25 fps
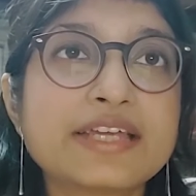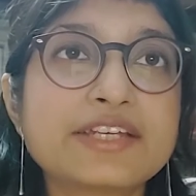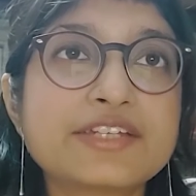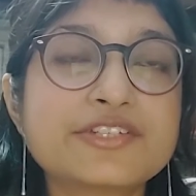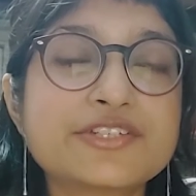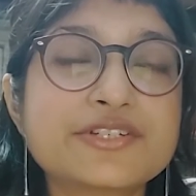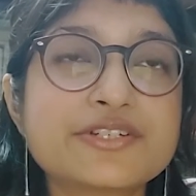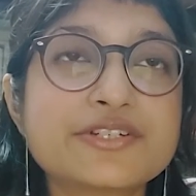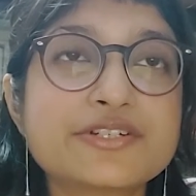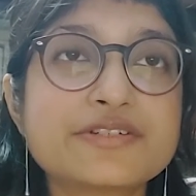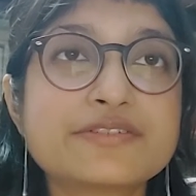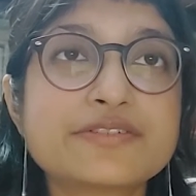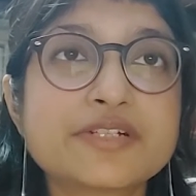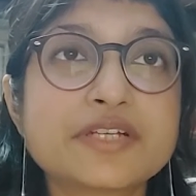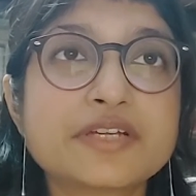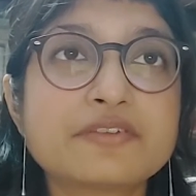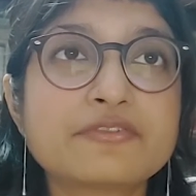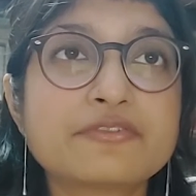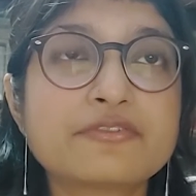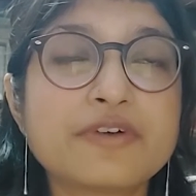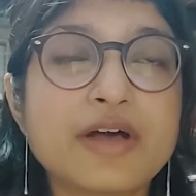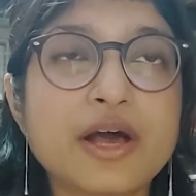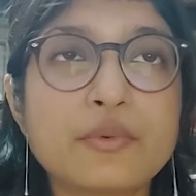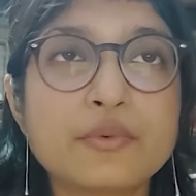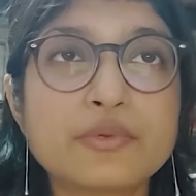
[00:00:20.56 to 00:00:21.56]
children
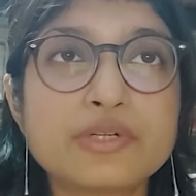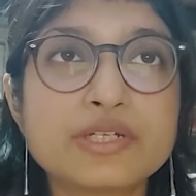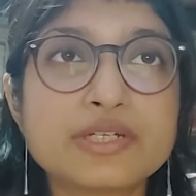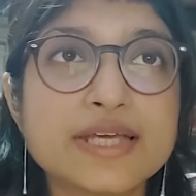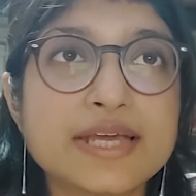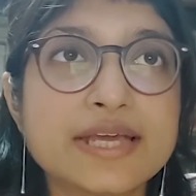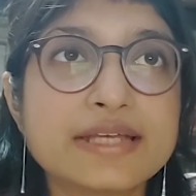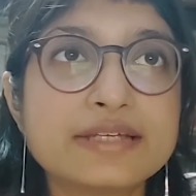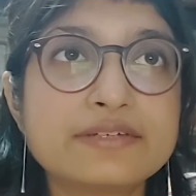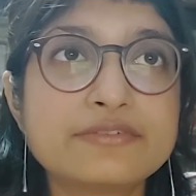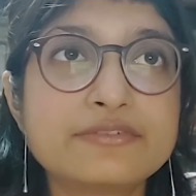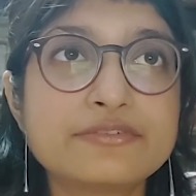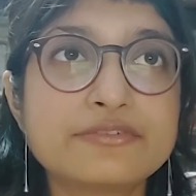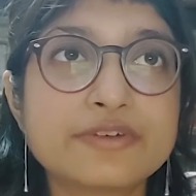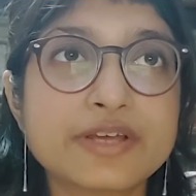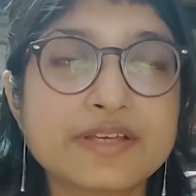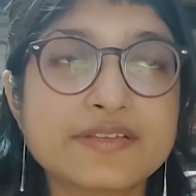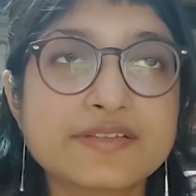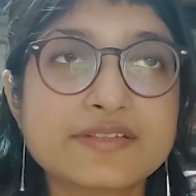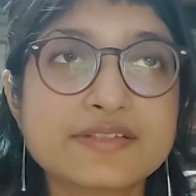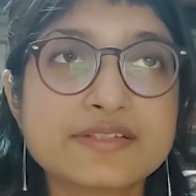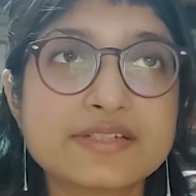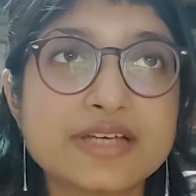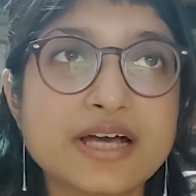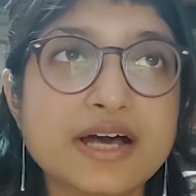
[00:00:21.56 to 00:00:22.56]
found dead
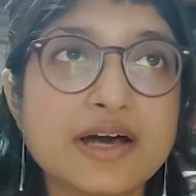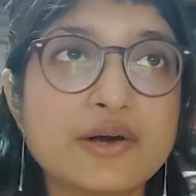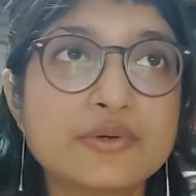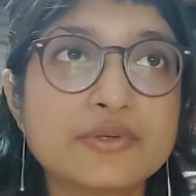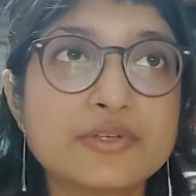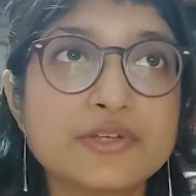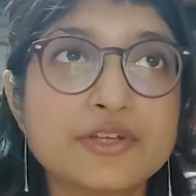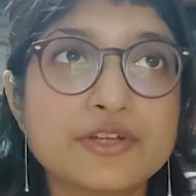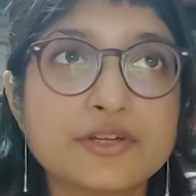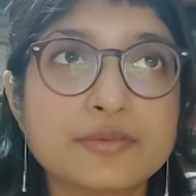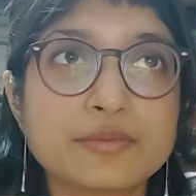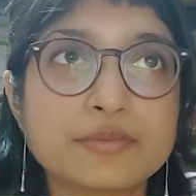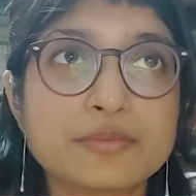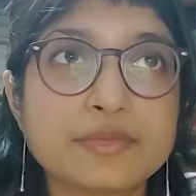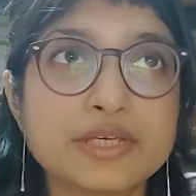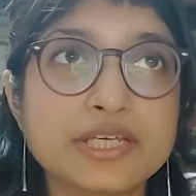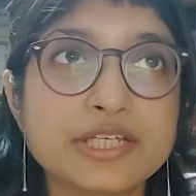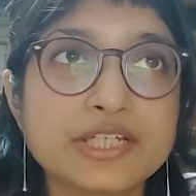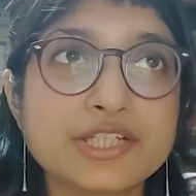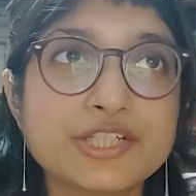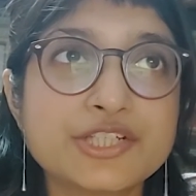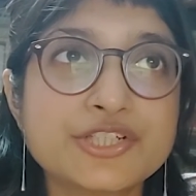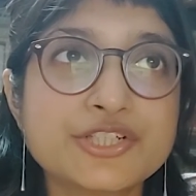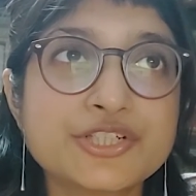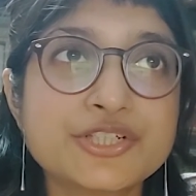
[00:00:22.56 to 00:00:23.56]
face down on a
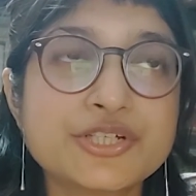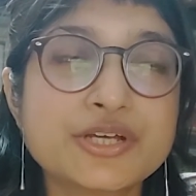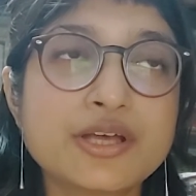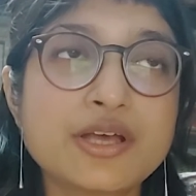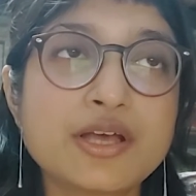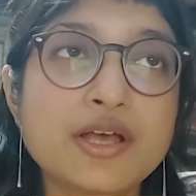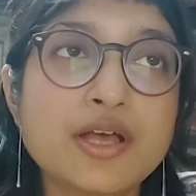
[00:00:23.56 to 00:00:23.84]
beach.